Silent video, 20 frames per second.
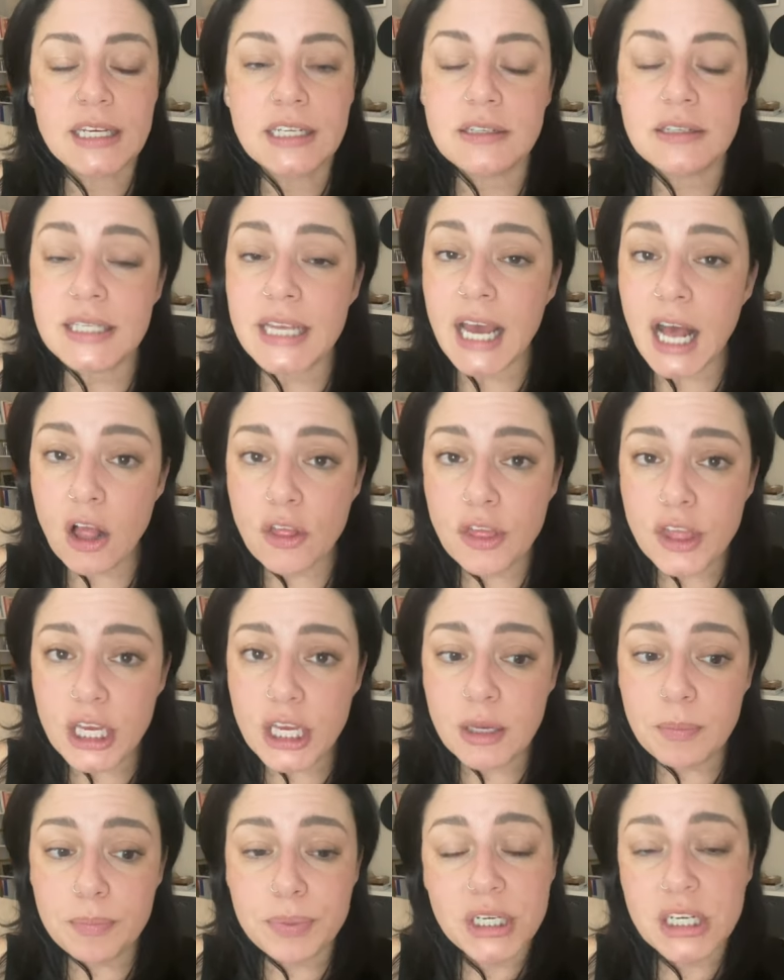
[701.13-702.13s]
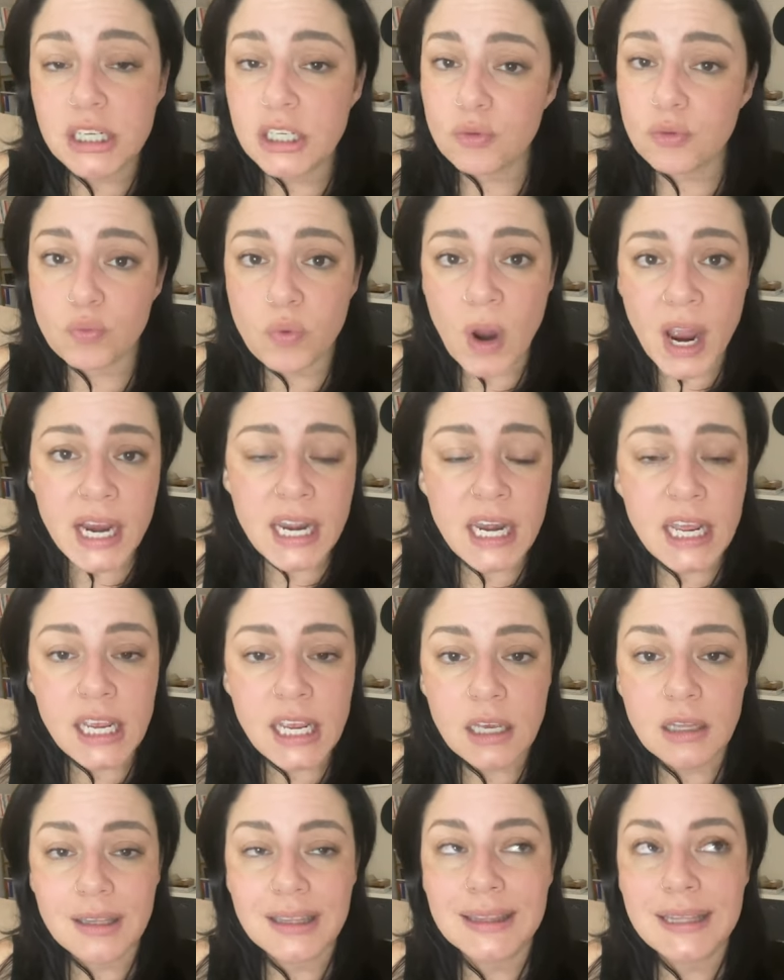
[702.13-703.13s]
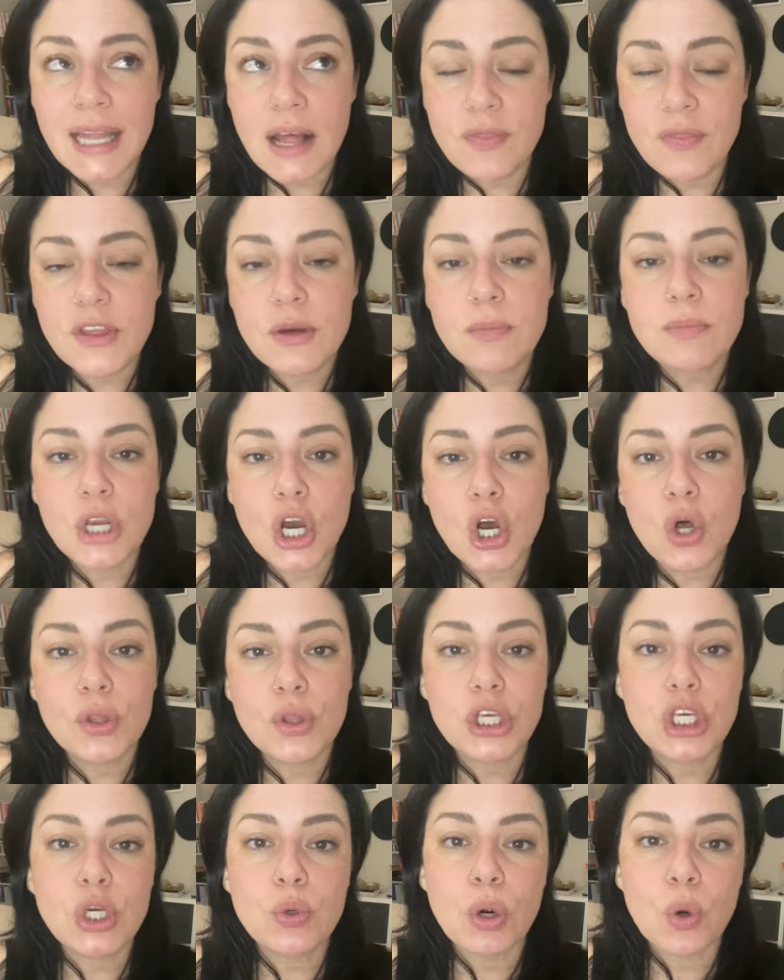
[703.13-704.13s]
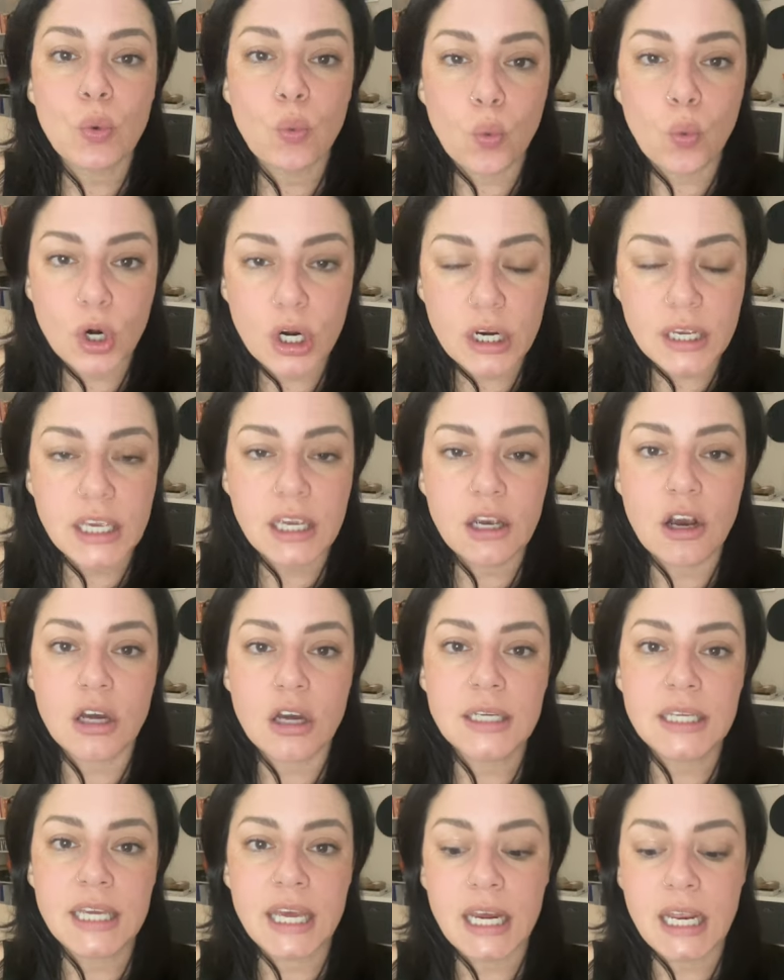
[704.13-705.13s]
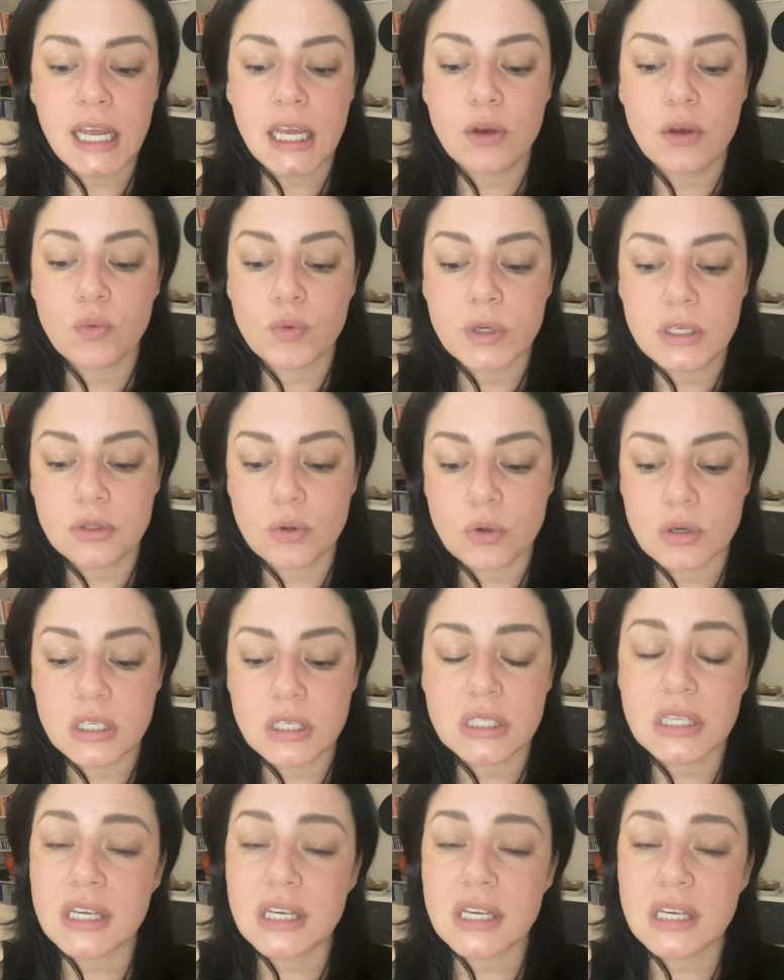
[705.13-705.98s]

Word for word: Tell them, put it in writing, let them know that you are working on getting resources.